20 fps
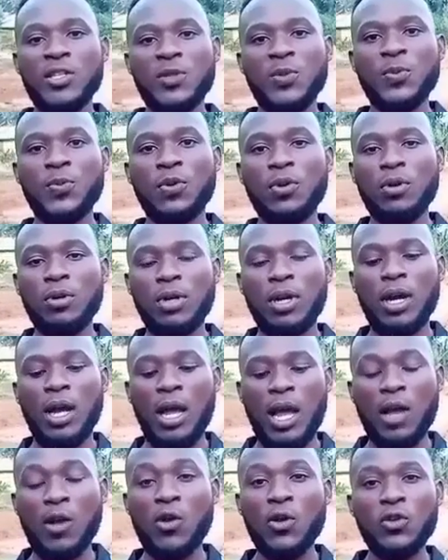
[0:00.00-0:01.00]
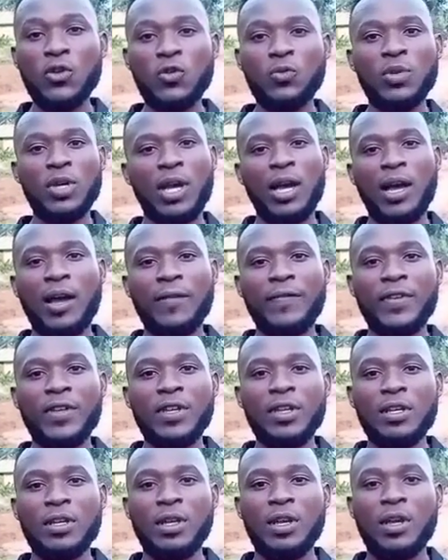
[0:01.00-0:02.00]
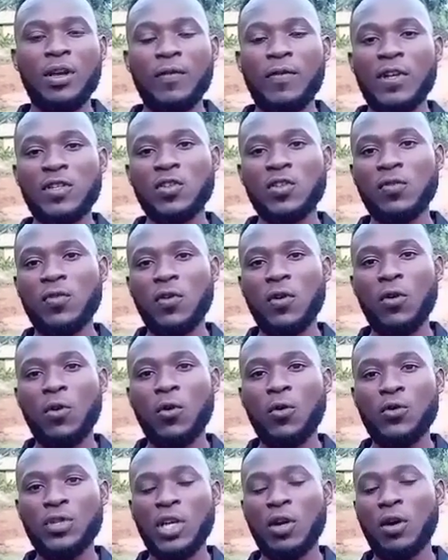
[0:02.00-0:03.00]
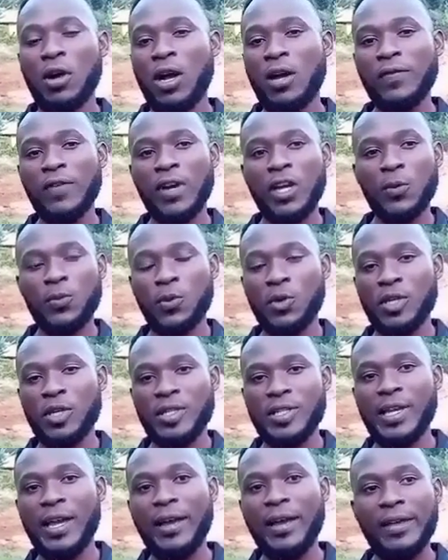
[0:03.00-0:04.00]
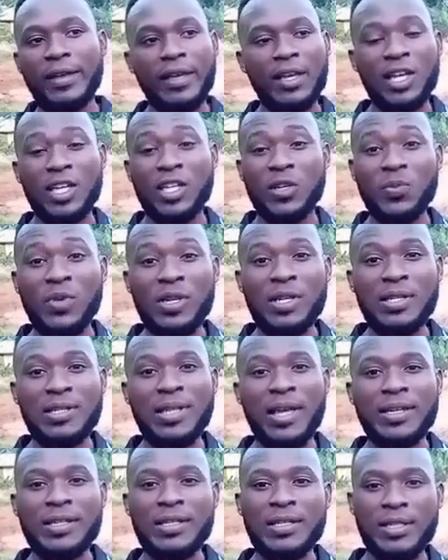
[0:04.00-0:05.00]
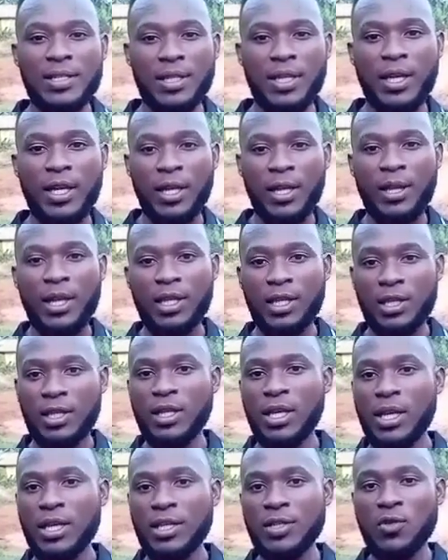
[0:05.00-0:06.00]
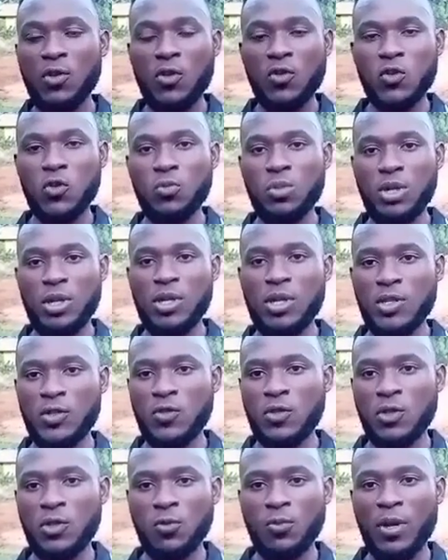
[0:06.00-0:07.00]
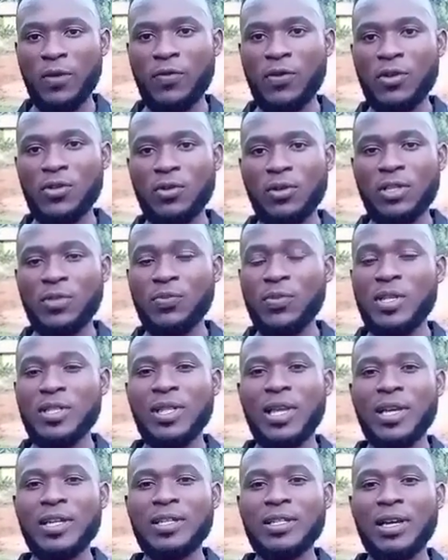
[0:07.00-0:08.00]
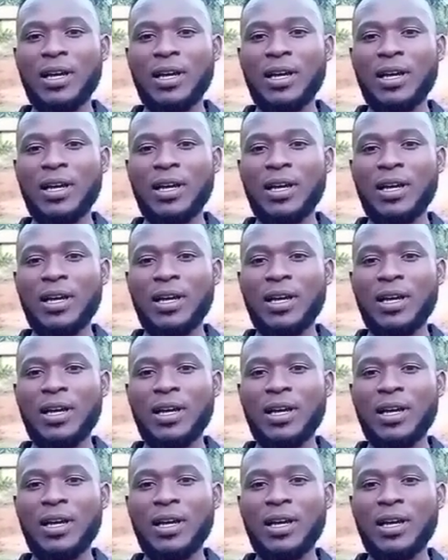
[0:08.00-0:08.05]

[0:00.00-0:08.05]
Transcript: people are going to be having, first of all, we shall have hypoxia. It means that there's going to be a tissue perfusion. It means that